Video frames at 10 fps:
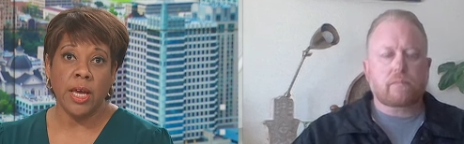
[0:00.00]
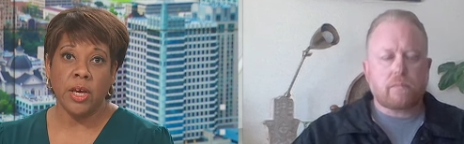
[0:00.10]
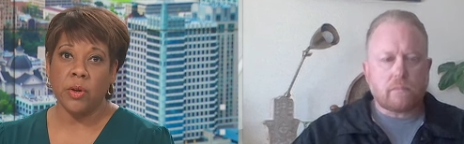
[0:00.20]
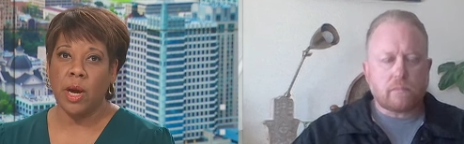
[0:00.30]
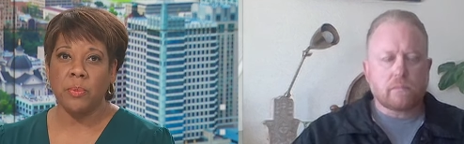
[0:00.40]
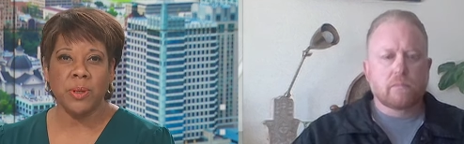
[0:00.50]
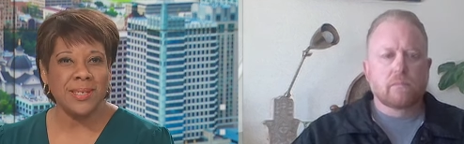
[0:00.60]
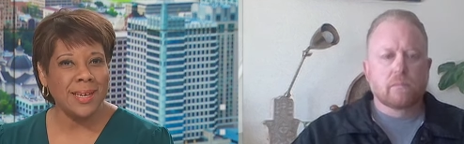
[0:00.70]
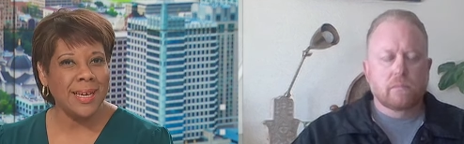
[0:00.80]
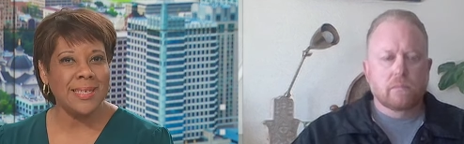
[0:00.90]
Speaker 1: You know how
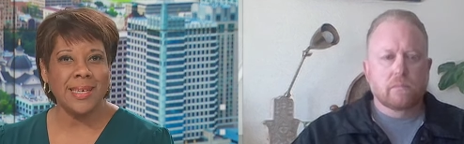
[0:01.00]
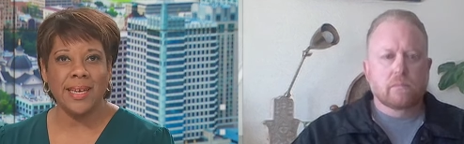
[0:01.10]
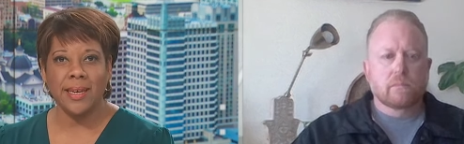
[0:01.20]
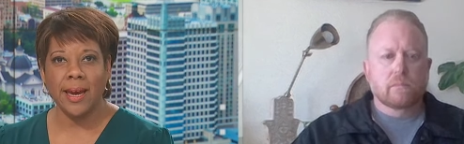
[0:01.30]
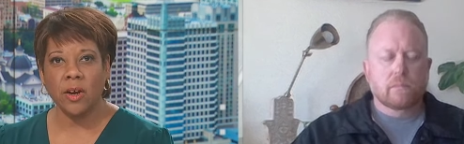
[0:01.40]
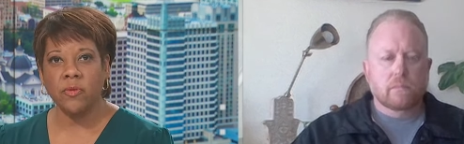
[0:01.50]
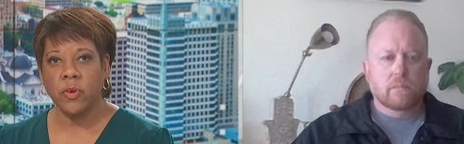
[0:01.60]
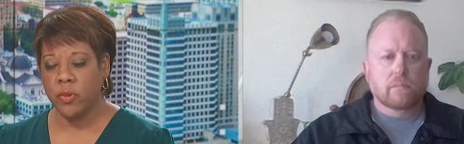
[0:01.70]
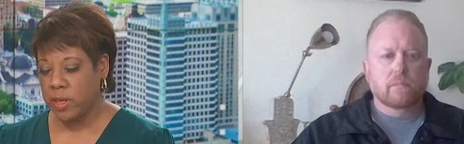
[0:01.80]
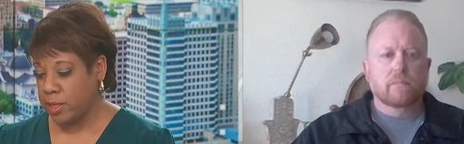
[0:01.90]
precise and
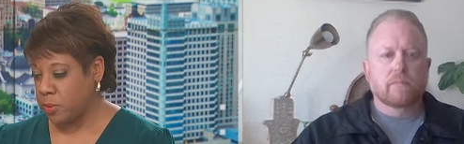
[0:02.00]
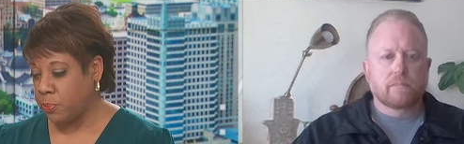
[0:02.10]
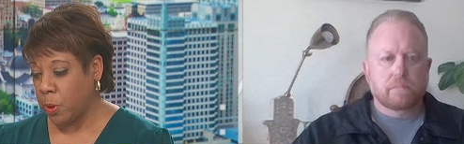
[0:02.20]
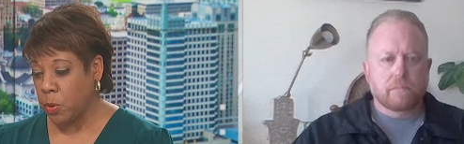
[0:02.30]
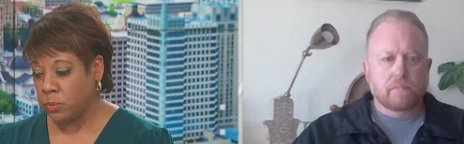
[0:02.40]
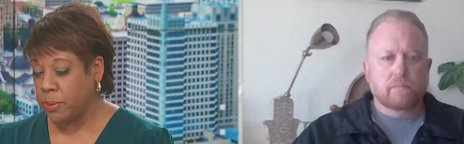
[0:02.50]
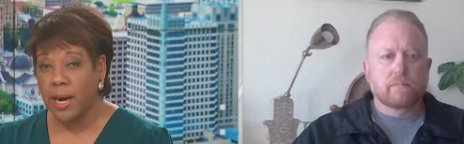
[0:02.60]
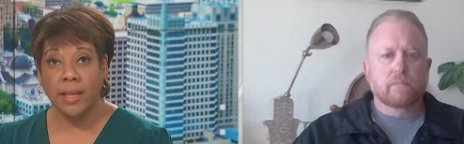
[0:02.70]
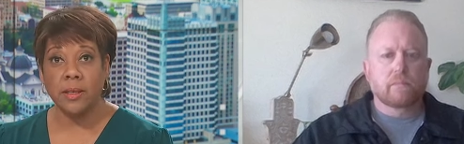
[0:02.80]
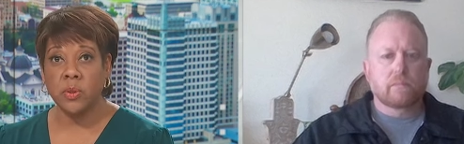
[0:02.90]
careful these boat
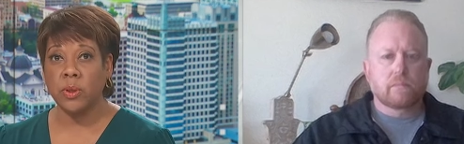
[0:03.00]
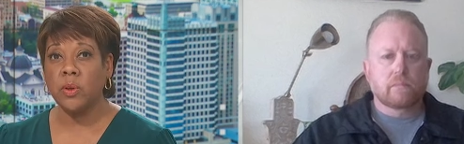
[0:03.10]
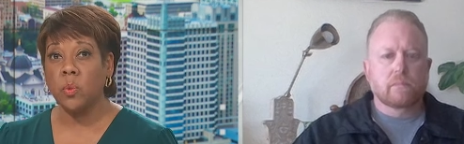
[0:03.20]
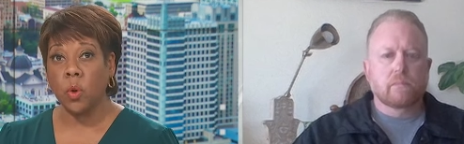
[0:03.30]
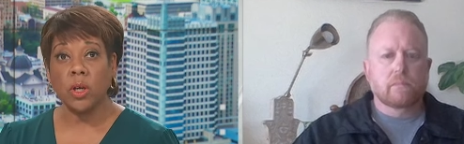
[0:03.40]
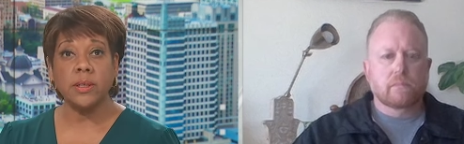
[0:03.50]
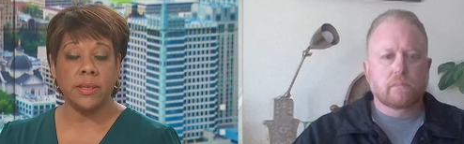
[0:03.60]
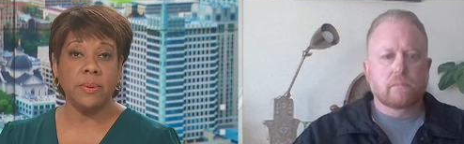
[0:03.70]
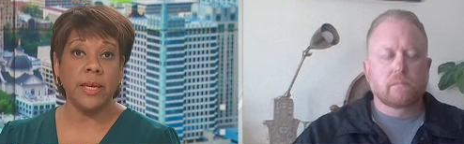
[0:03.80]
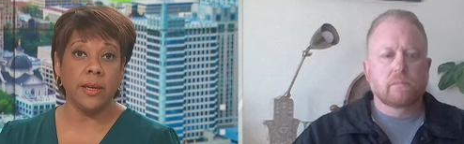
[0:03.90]
pilots really work to
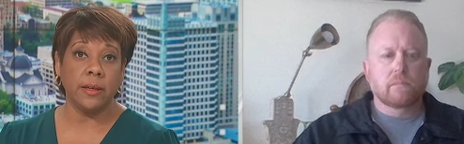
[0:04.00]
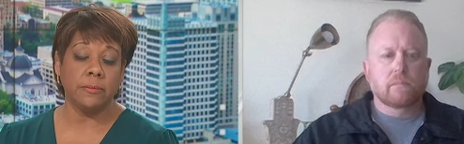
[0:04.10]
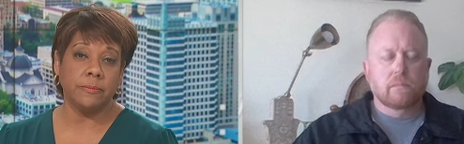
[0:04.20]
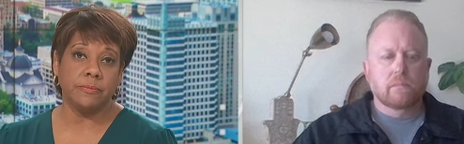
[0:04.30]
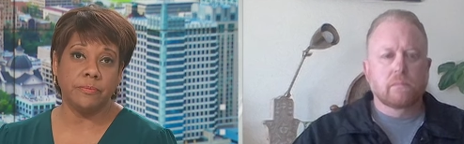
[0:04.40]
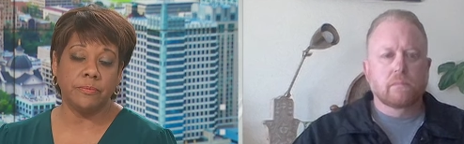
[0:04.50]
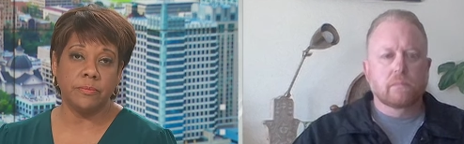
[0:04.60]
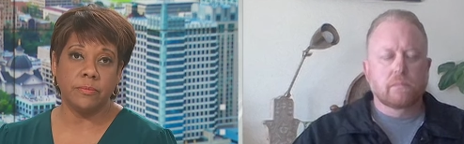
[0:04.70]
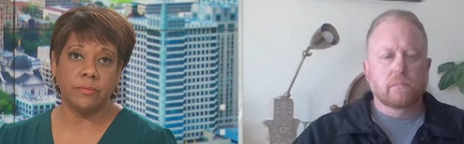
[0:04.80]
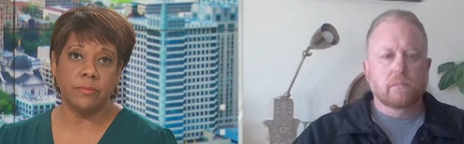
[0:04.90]
be.
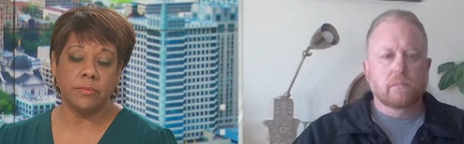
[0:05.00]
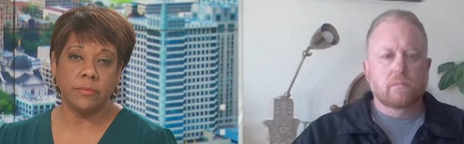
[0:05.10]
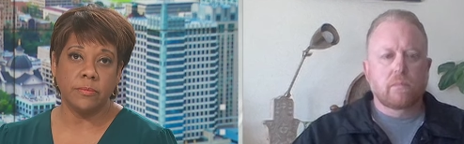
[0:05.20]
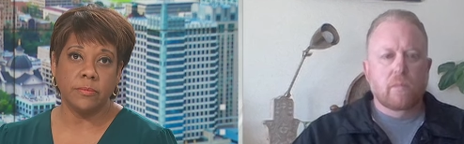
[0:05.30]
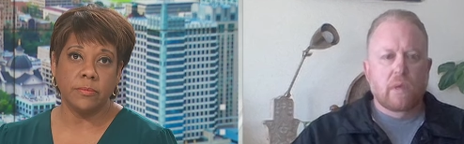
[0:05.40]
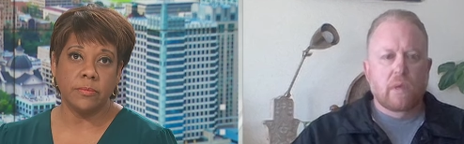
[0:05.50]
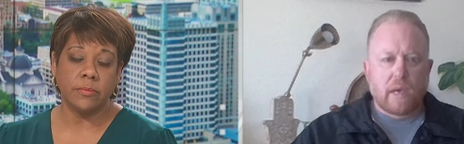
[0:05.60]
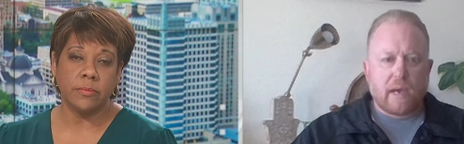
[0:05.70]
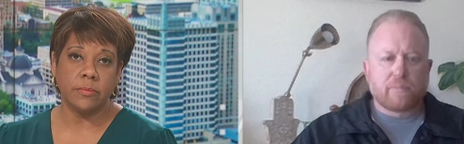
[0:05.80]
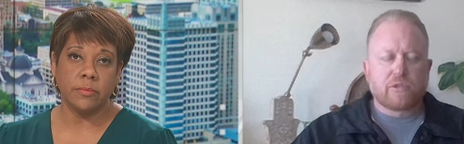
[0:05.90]

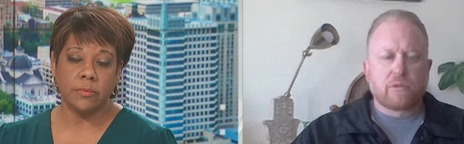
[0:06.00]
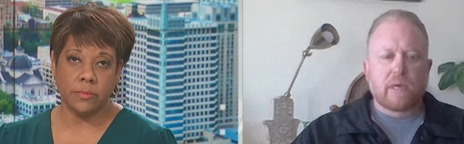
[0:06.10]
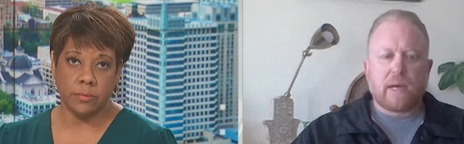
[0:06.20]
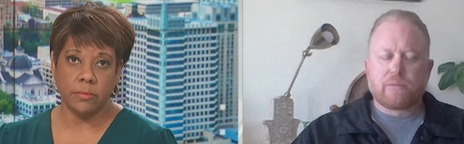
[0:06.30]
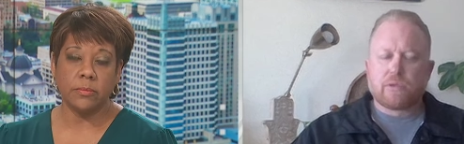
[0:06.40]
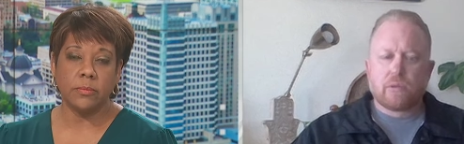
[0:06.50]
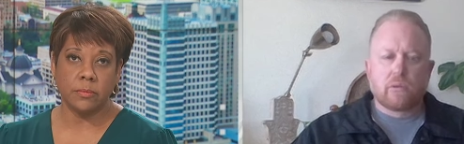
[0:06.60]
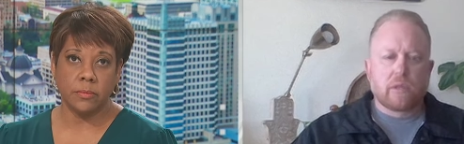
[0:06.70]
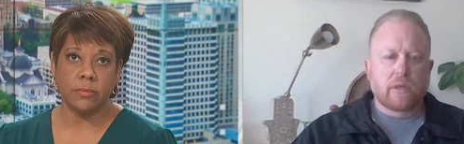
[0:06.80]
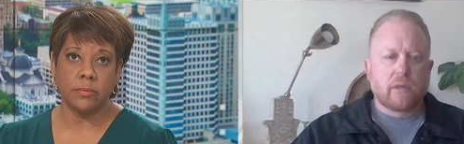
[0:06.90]
Speaker 2: Absolutely, absolutely.
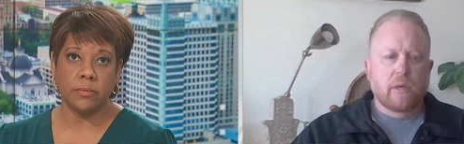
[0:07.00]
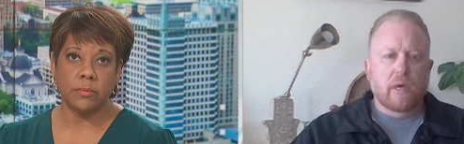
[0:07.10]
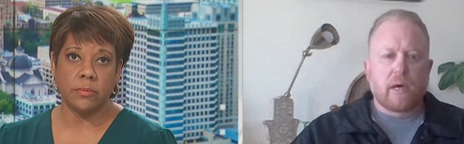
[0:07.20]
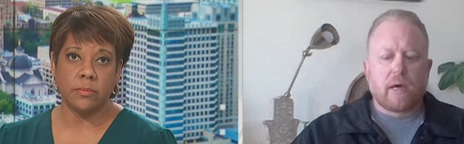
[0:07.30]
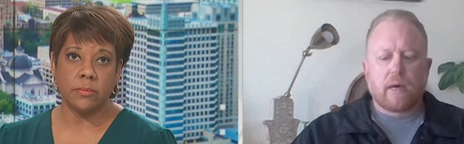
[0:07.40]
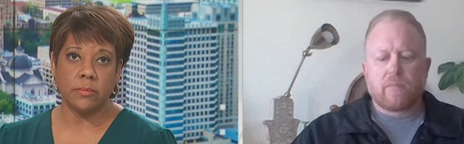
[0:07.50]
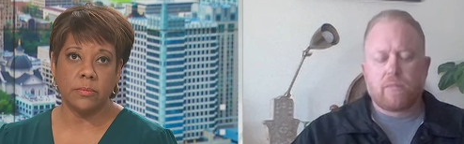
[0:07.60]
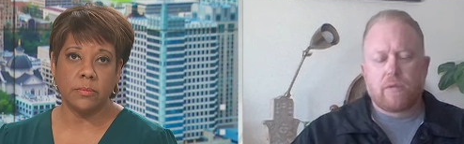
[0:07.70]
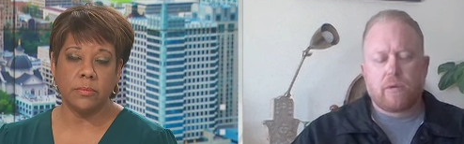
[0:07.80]
Uh, the